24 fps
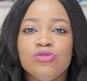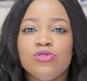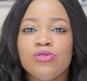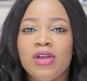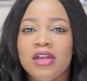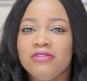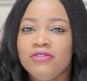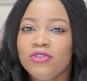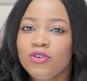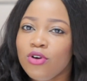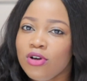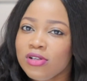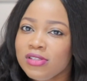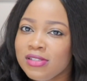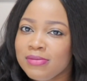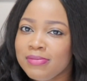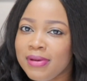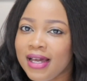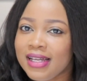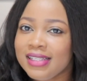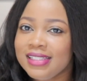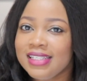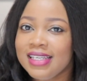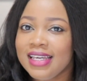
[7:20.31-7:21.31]
so I forgot
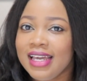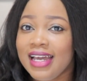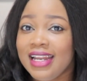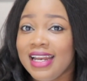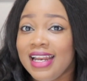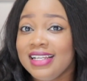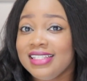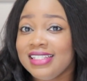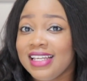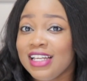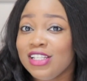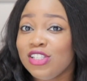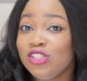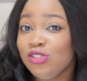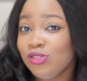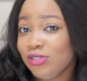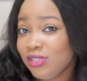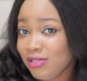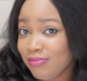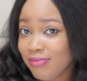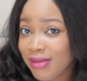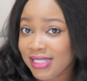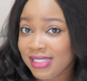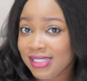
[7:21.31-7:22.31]
about it, and I decided to
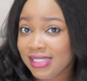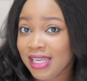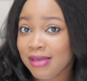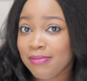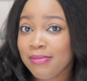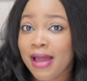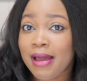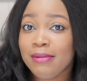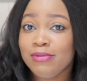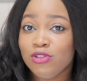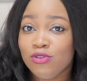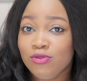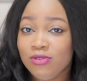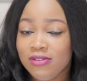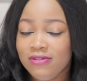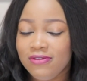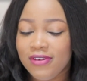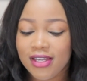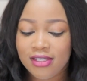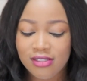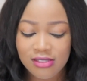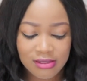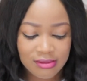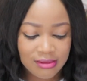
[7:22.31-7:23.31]
use the Medscape app to
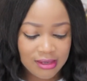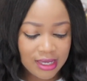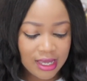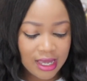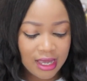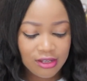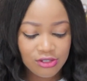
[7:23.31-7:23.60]
refer to it.